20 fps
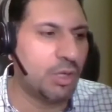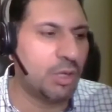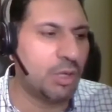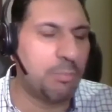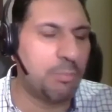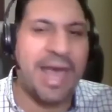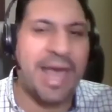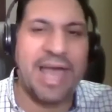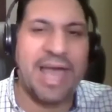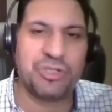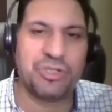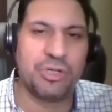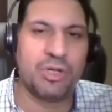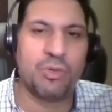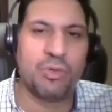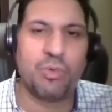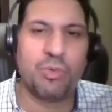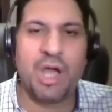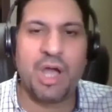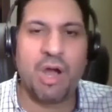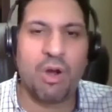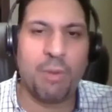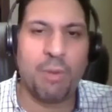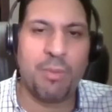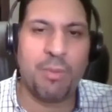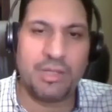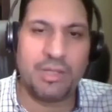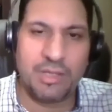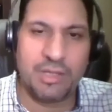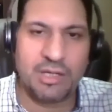passionate we are
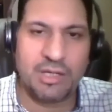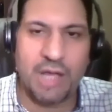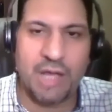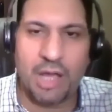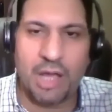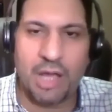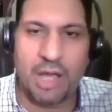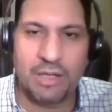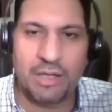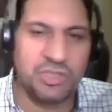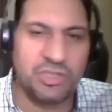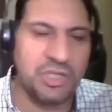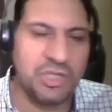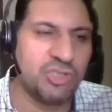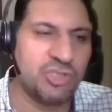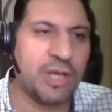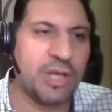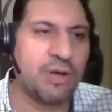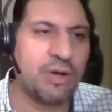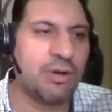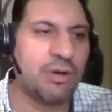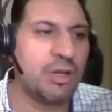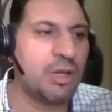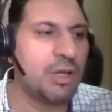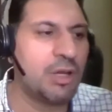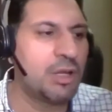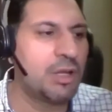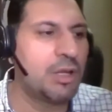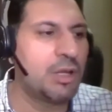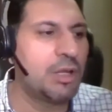about technology in
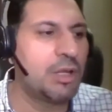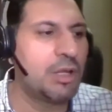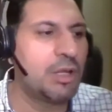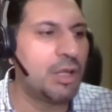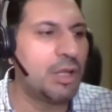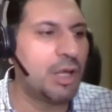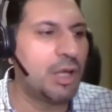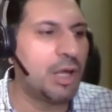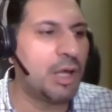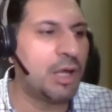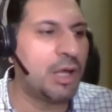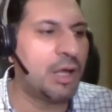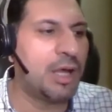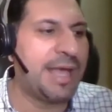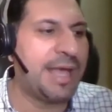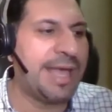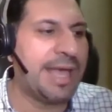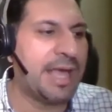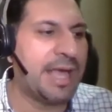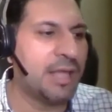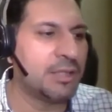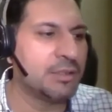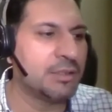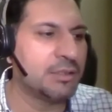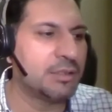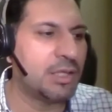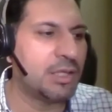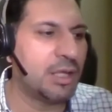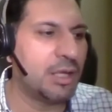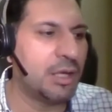general.
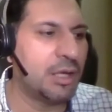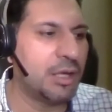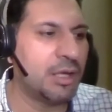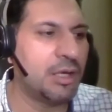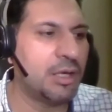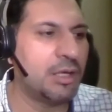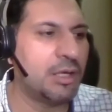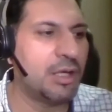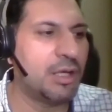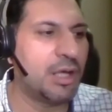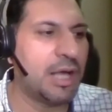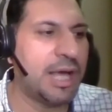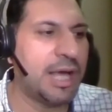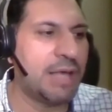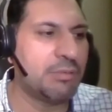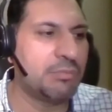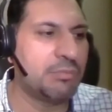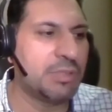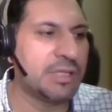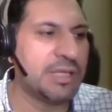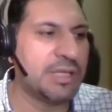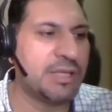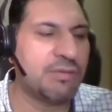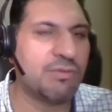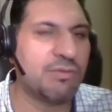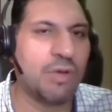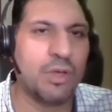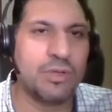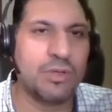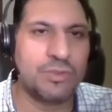And I believe
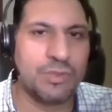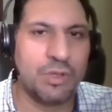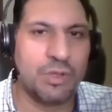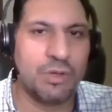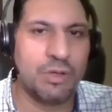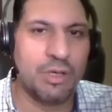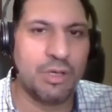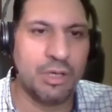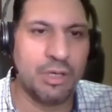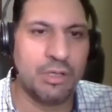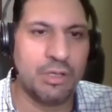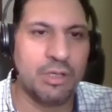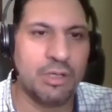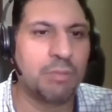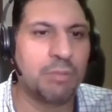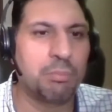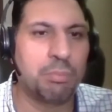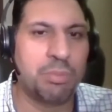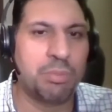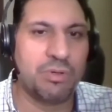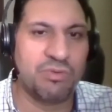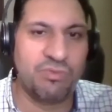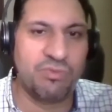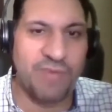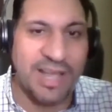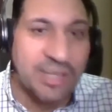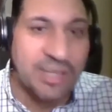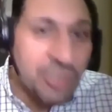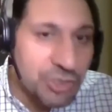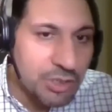also in
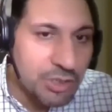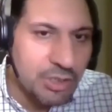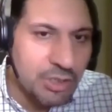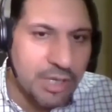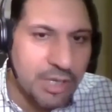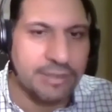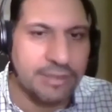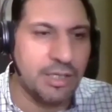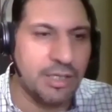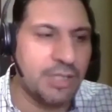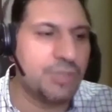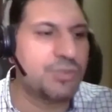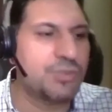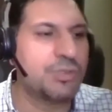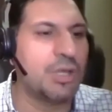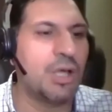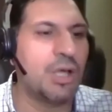perfection. At least